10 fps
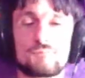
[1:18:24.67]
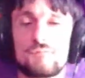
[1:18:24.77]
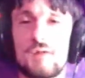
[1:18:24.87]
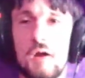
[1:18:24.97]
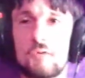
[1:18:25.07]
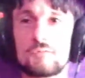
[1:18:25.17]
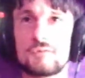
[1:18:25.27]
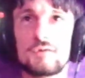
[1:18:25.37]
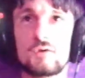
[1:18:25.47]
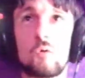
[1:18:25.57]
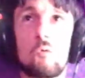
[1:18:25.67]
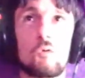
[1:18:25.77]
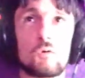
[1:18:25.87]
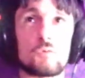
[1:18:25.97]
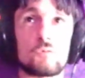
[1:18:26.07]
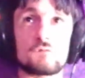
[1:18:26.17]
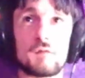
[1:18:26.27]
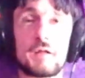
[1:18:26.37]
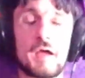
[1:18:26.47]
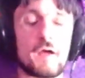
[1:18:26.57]
Khorne or
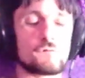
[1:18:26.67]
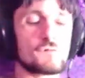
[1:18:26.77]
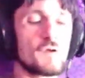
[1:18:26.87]
Slaanesh.